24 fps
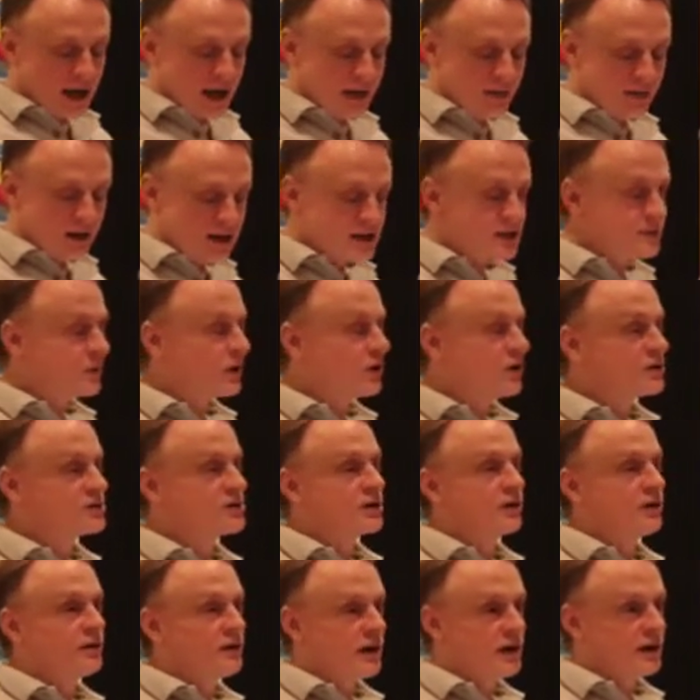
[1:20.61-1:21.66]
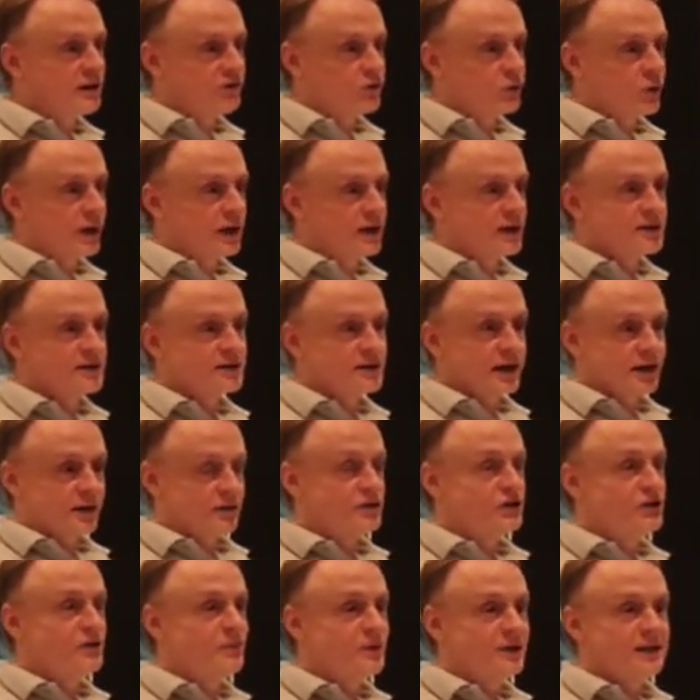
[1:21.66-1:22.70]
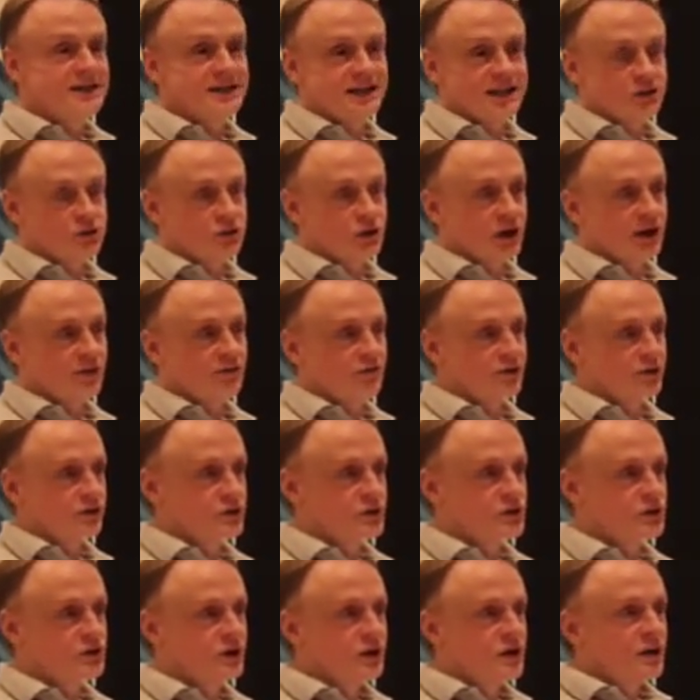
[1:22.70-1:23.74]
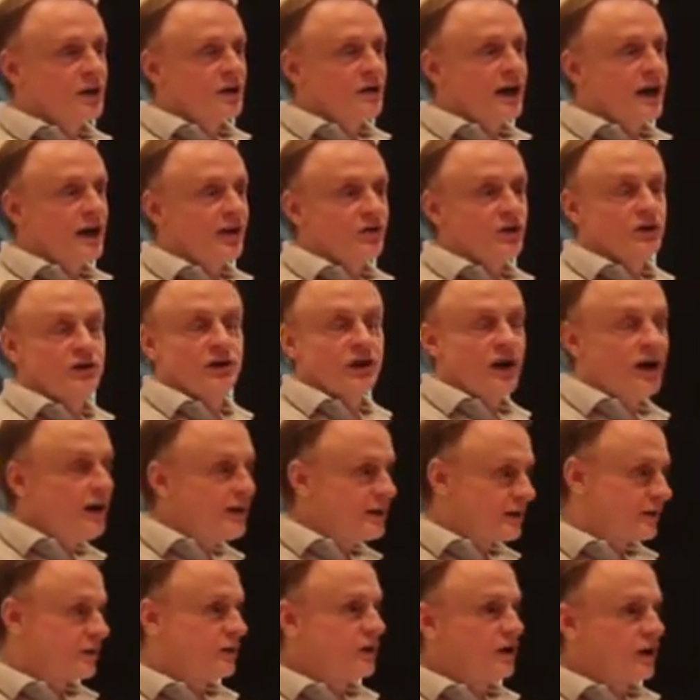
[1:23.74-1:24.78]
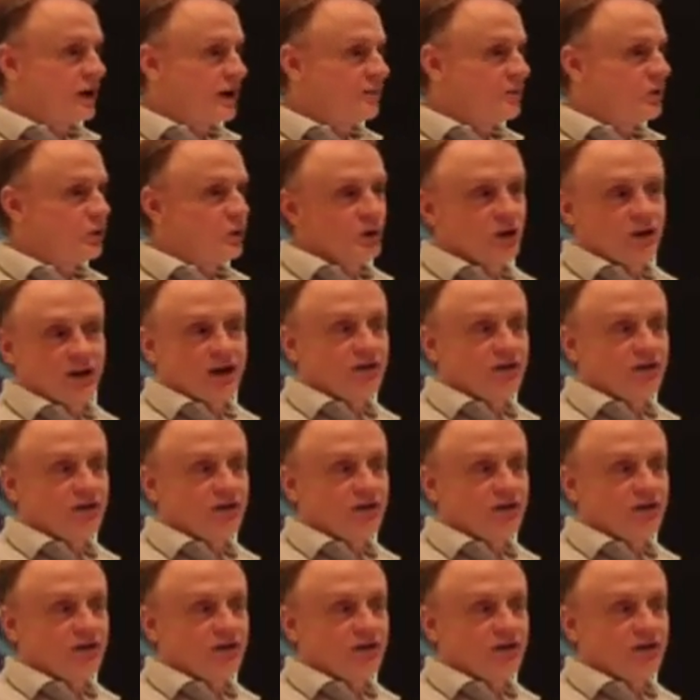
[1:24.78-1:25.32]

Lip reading: And that's because in a lot of ways, LGBT travelers have a lot in common with